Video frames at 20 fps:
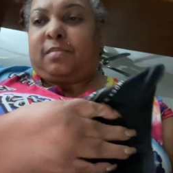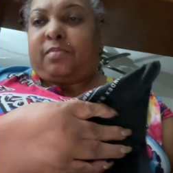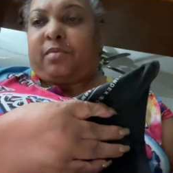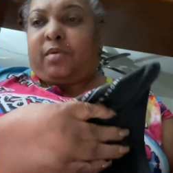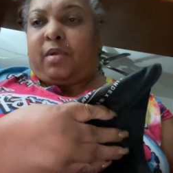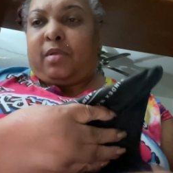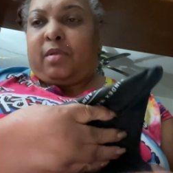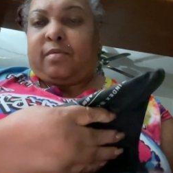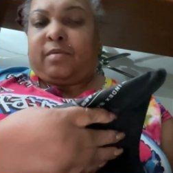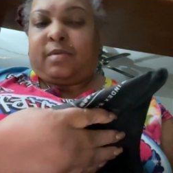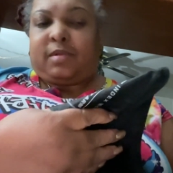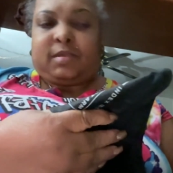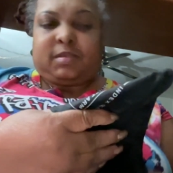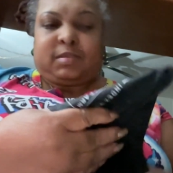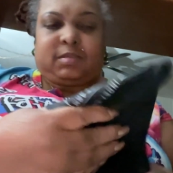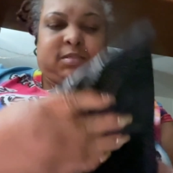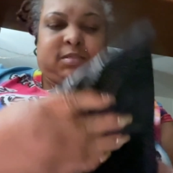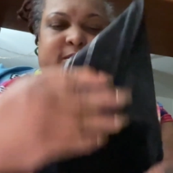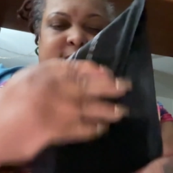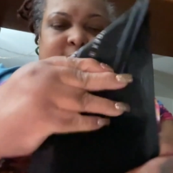
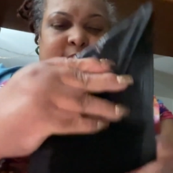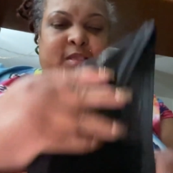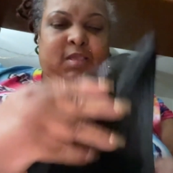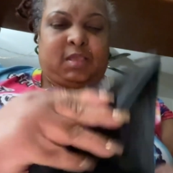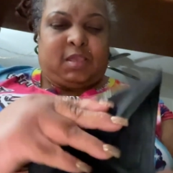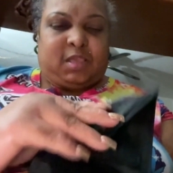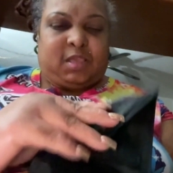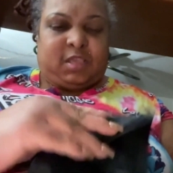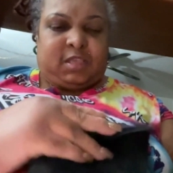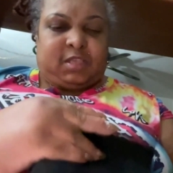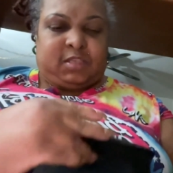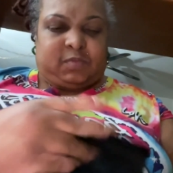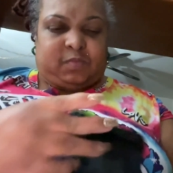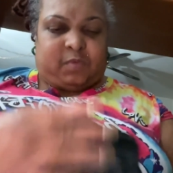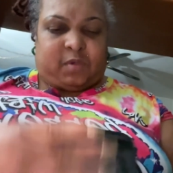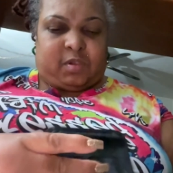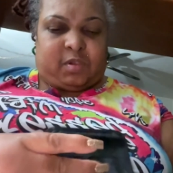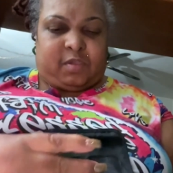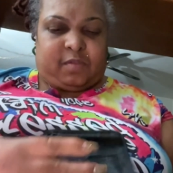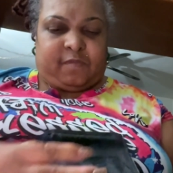progress. It's
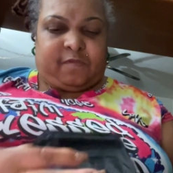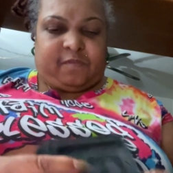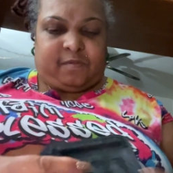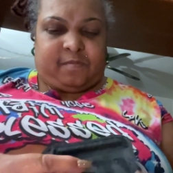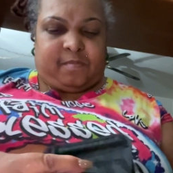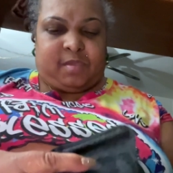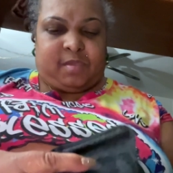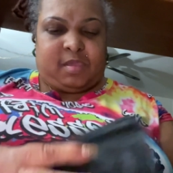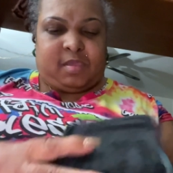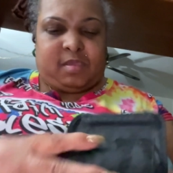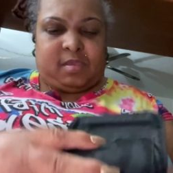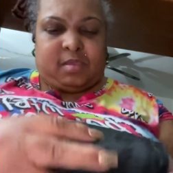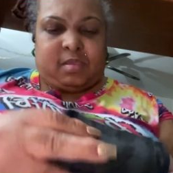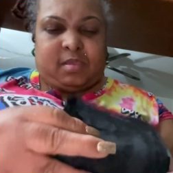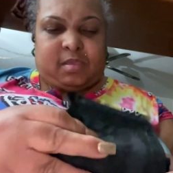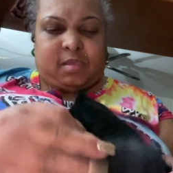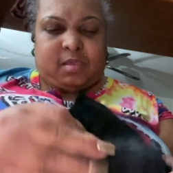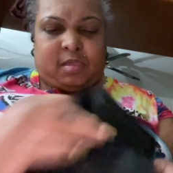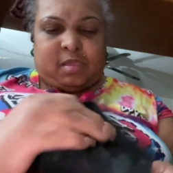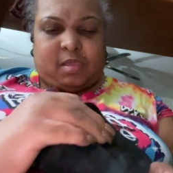working for me.
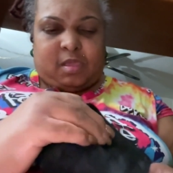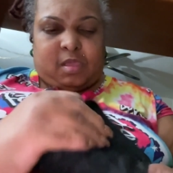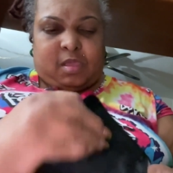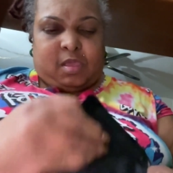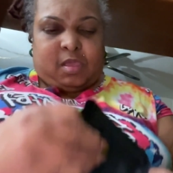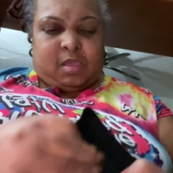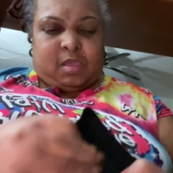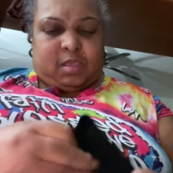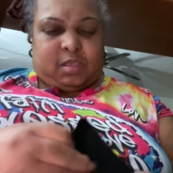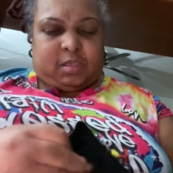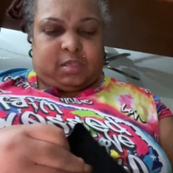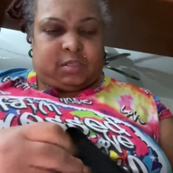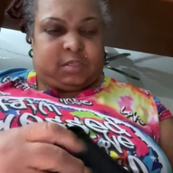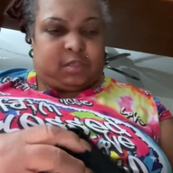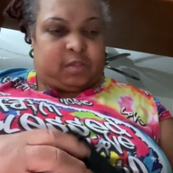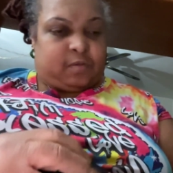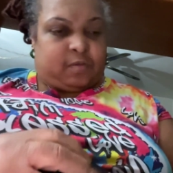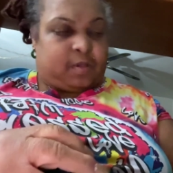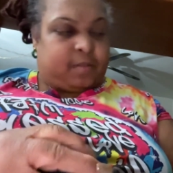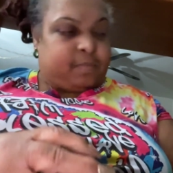
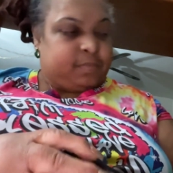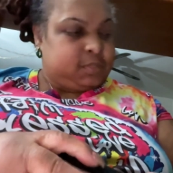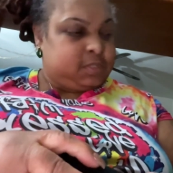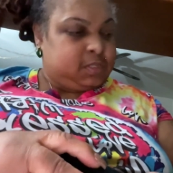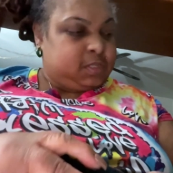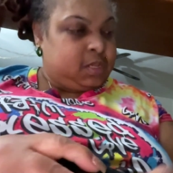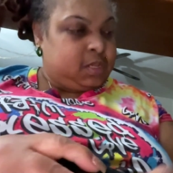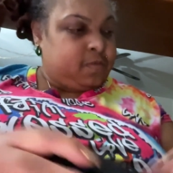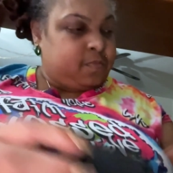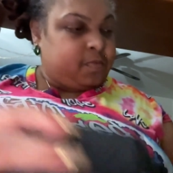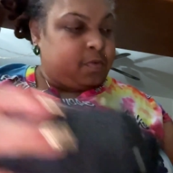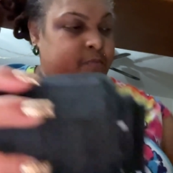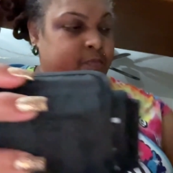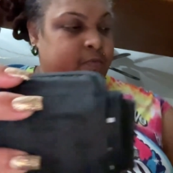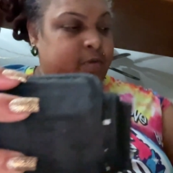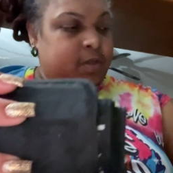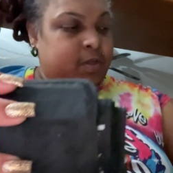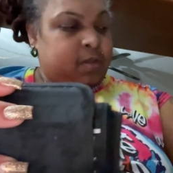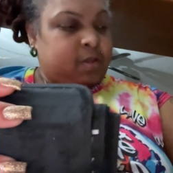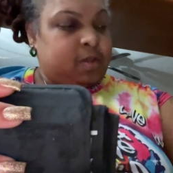So I'm going to stick with
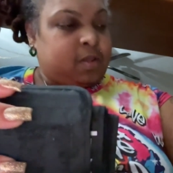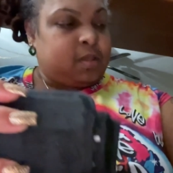what,